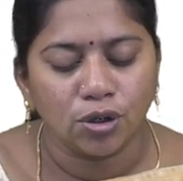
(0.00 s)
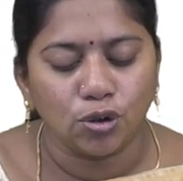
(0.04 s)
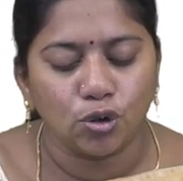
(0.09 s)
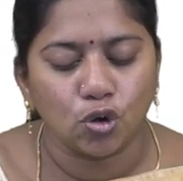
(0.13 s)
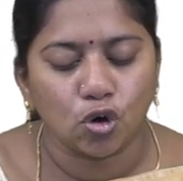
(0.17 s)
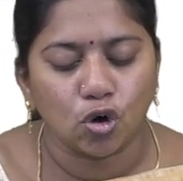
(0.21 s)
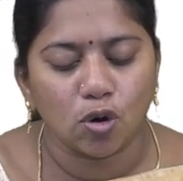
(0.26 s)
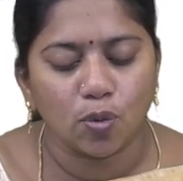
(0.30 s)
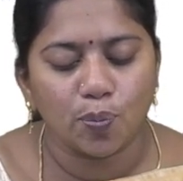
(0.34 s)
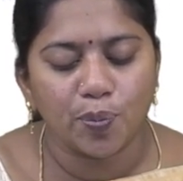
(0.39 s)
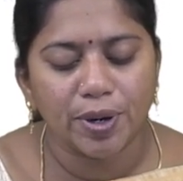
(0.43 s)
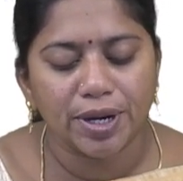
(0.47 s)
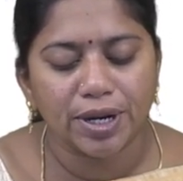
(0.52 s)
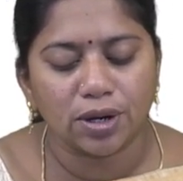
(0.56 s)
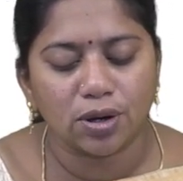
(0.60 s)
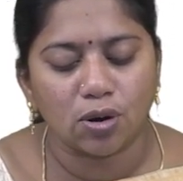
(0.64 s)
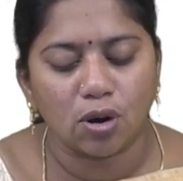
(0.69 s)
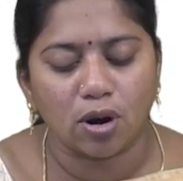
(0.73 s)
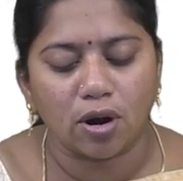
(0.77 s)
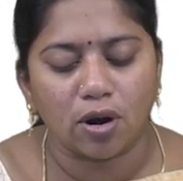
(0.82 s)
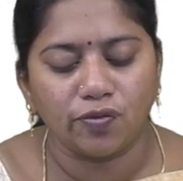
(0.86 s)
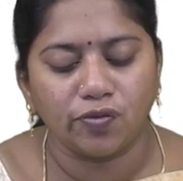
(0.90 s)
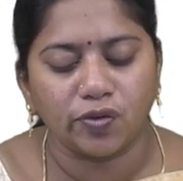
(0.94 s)
doping
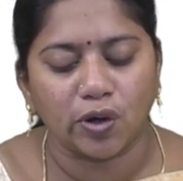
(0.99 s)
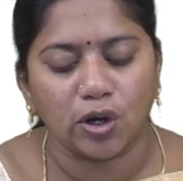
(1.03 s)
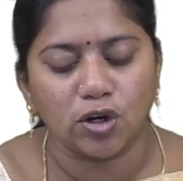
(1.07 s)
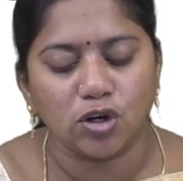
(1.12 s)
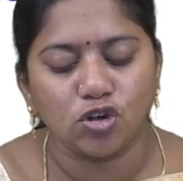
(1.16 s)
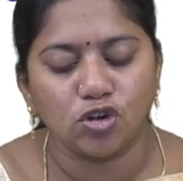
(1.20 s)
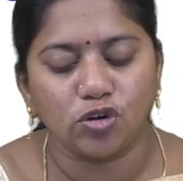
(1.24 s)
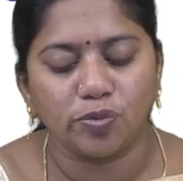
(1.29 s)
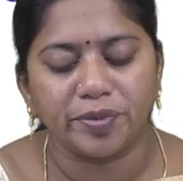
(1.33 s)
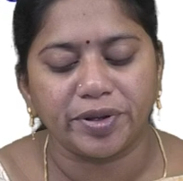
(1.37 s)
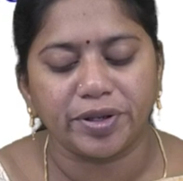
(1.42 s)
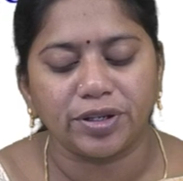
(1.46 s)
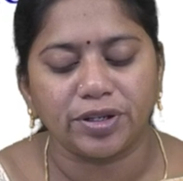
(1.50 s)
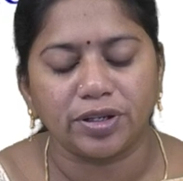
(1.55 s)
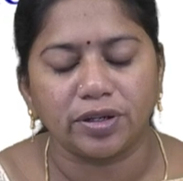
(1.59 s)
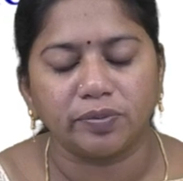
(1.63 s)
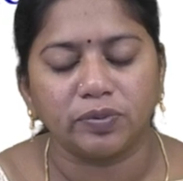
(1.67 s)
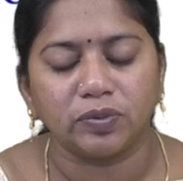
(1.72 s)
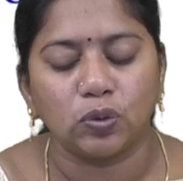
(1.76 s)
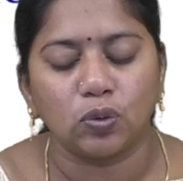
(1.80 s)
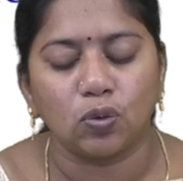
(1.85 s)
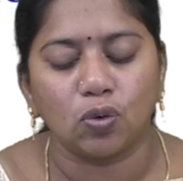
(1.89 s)
of aluminum,